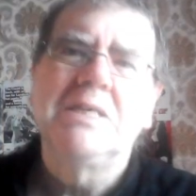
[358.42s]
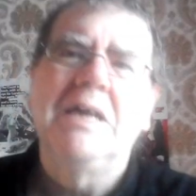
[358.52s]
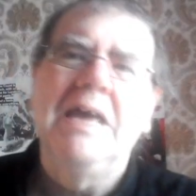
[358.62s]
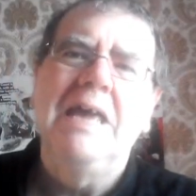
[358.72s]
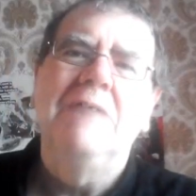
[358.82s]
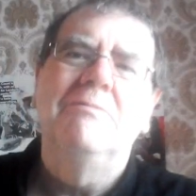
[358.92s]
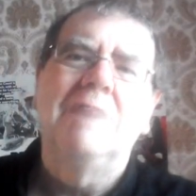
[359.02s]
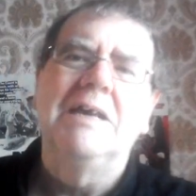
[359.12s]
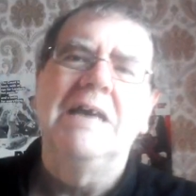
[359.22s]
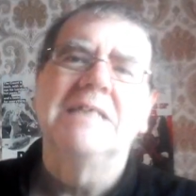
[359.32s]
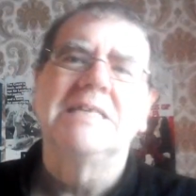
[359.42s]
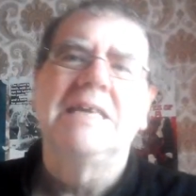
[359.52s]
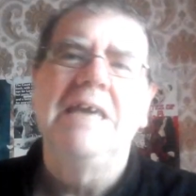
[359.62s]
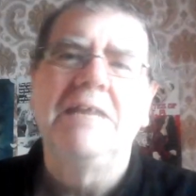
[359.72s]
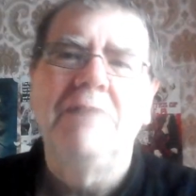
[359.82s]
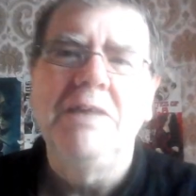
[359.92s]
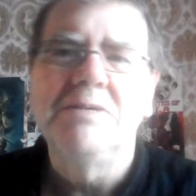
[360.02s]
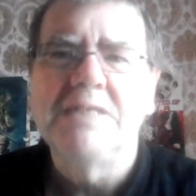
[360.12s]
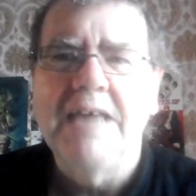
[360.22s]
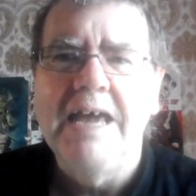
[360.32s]
to when as a kid, when I
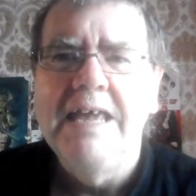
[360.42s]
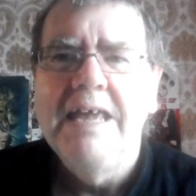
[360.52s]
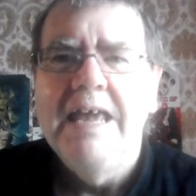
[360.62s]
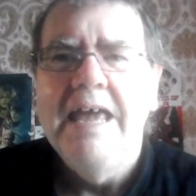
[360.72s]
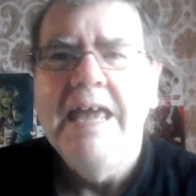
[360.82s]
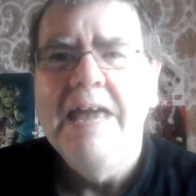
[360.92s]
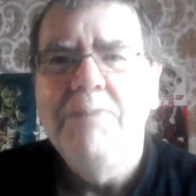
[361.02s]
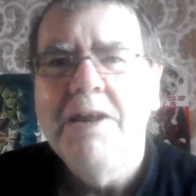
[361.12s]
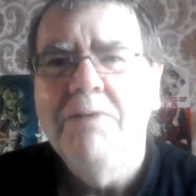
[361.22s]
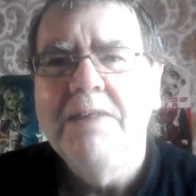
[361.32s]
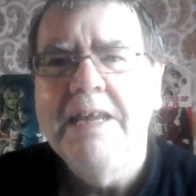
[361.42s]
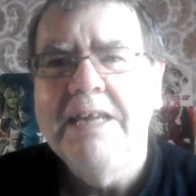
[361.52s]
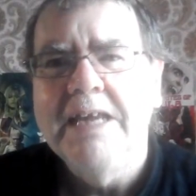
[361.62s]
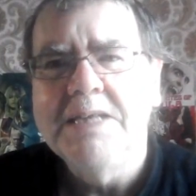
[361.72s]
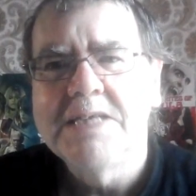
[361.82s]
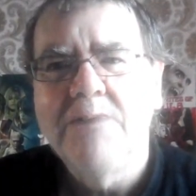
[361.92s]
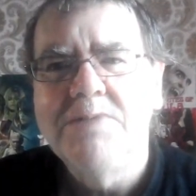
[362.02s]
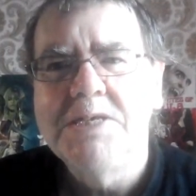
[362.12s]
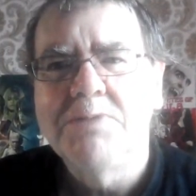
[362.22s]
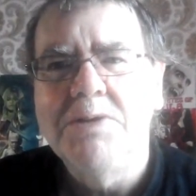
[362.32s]
used to get you know, in the early
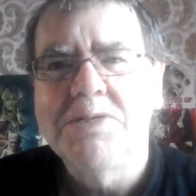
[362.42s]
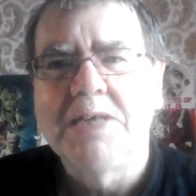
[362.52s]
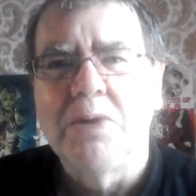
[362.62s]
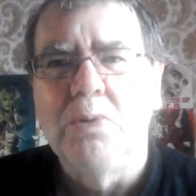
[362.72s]
70s, when I used to get